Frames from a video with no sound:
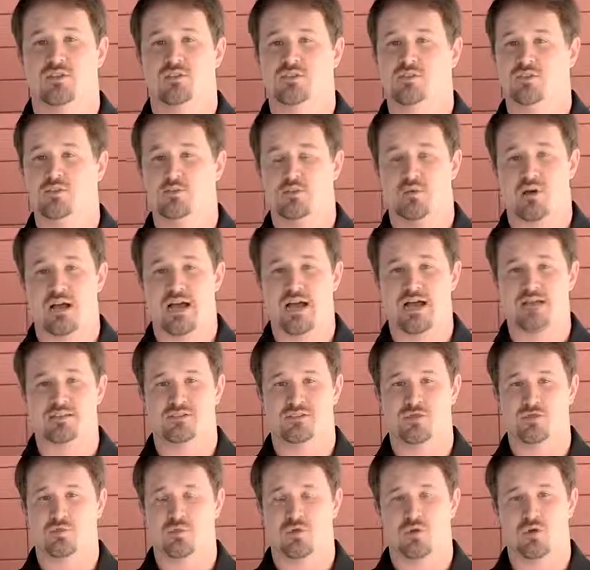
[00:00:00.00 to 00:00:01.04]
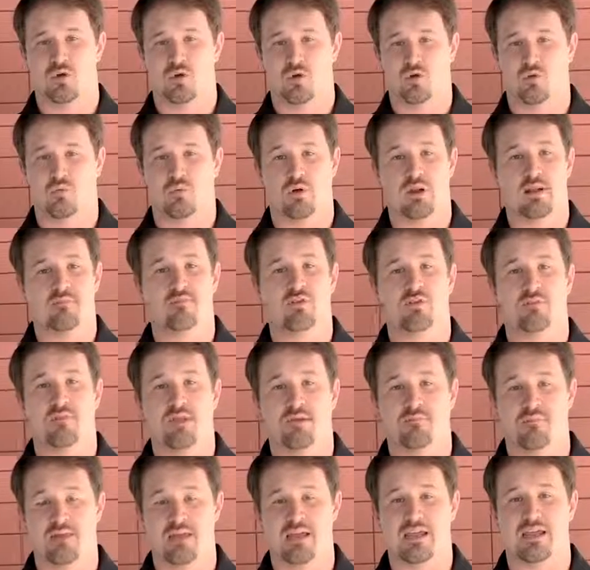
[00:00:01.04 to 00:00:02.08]
super hot, super cold, whatever it
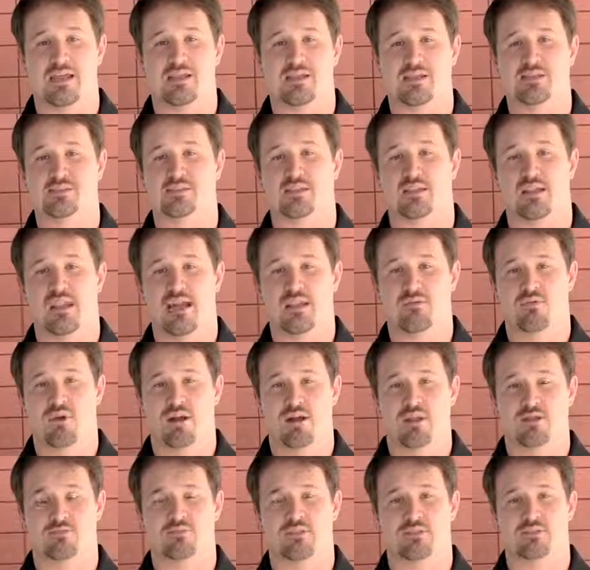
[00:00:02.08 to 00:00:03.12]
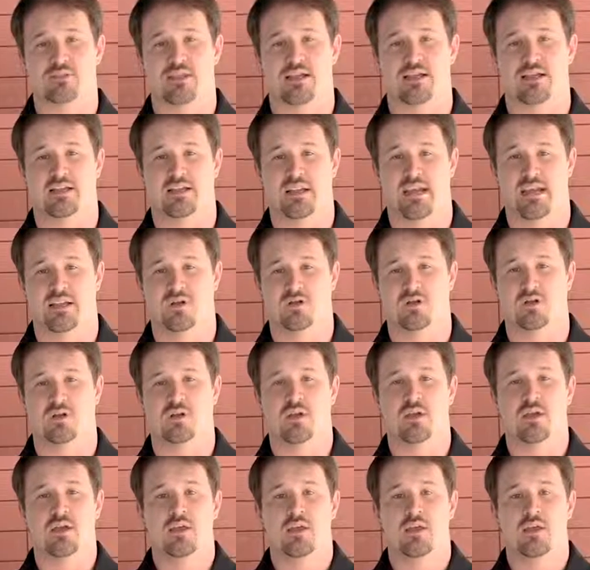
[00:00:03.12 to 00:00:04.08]
may be, it needs to light right up just like a candle.